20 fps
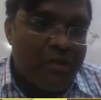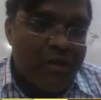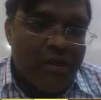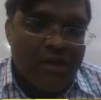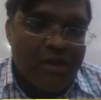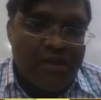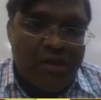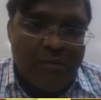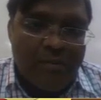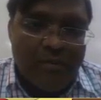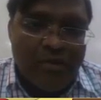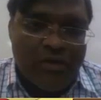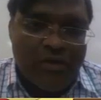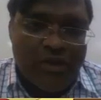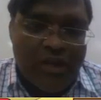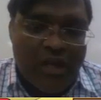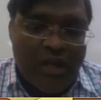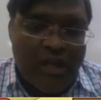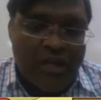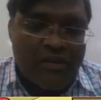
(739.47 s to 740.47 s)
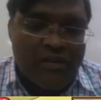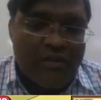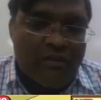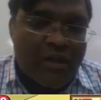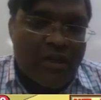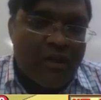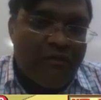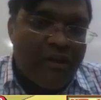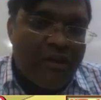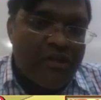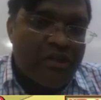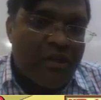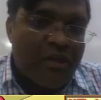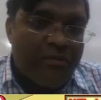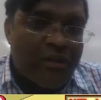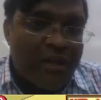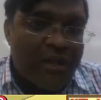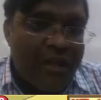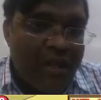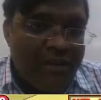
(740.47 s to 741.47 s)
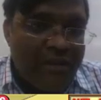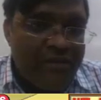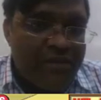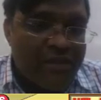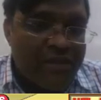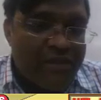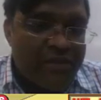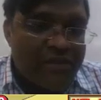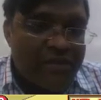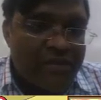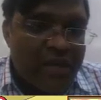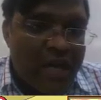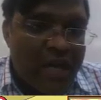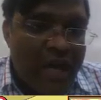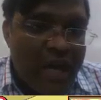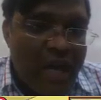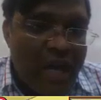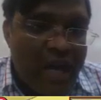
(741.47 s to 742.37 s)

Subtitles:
Now you want PB, right?